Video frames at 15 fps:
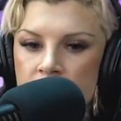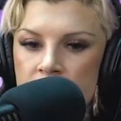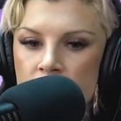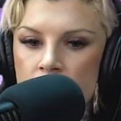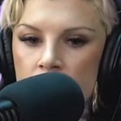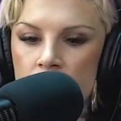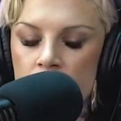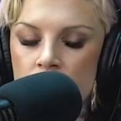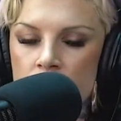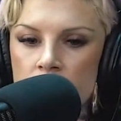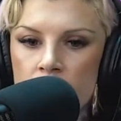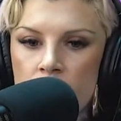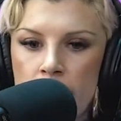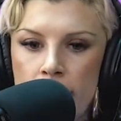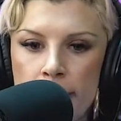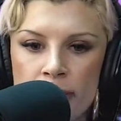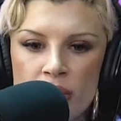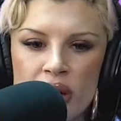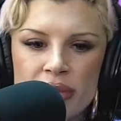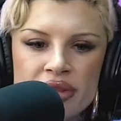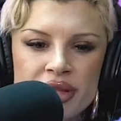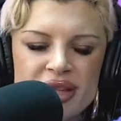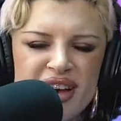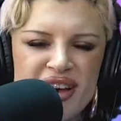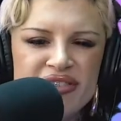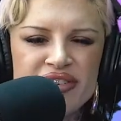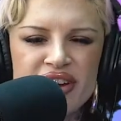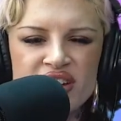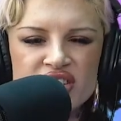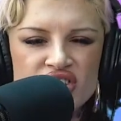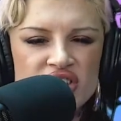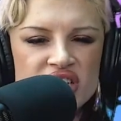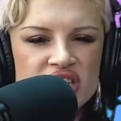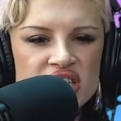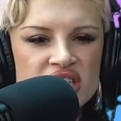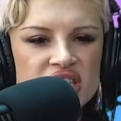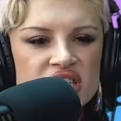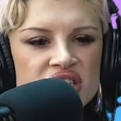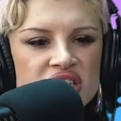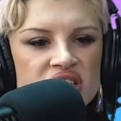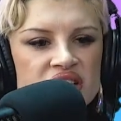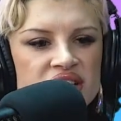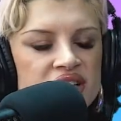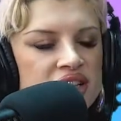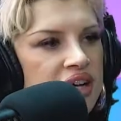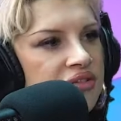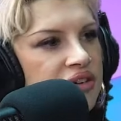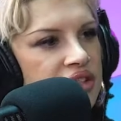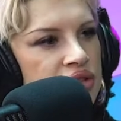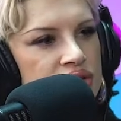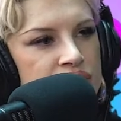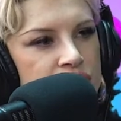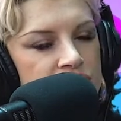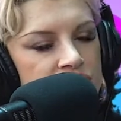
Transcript: in L A? Probably the Laugh Factory. The Laugh Factory is a